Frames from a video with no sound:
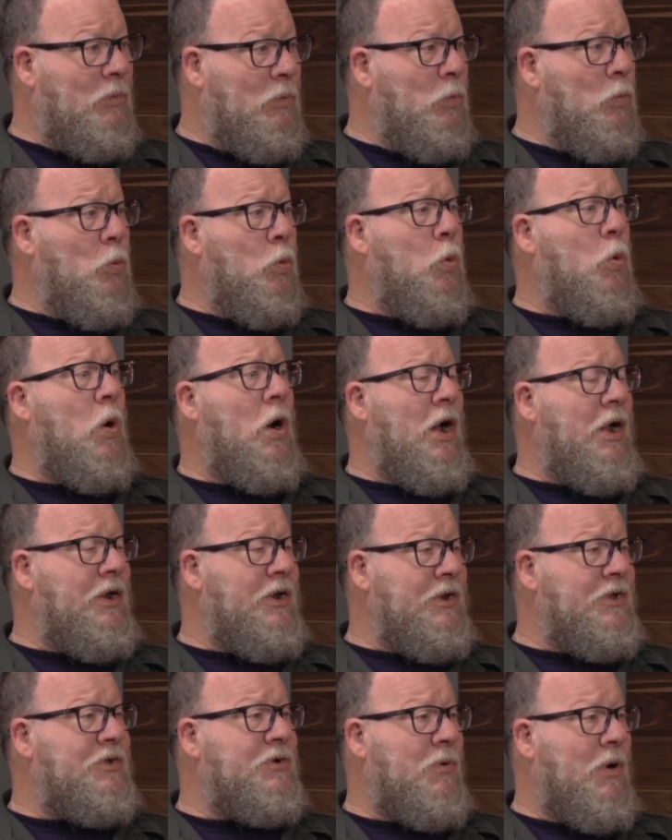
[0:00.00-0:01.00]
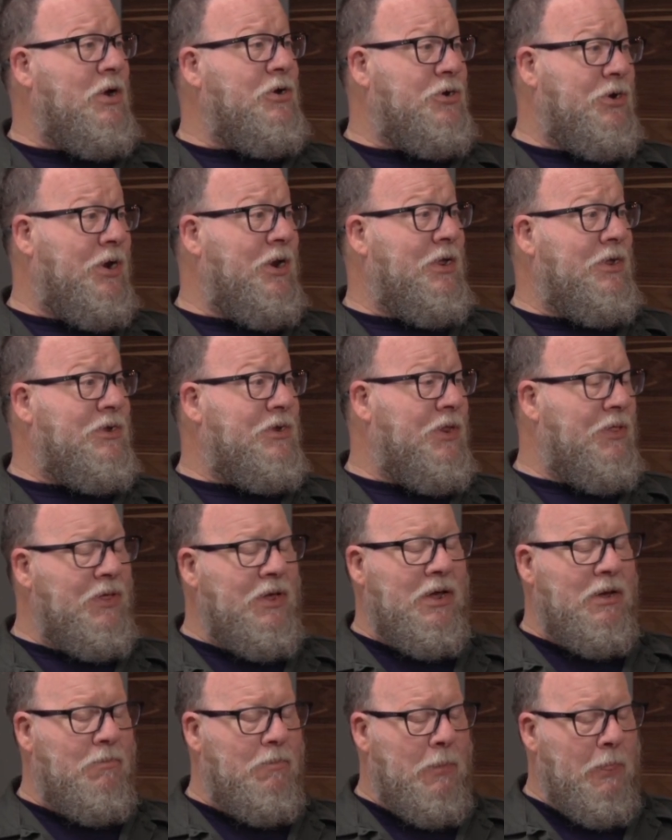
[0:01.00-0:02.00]
what discretion is to
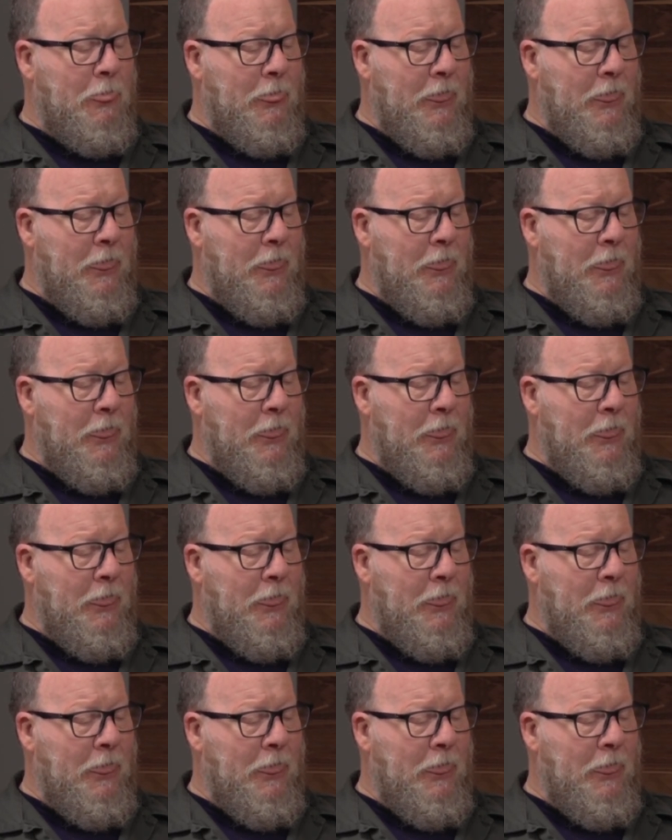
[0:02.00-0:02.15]
them.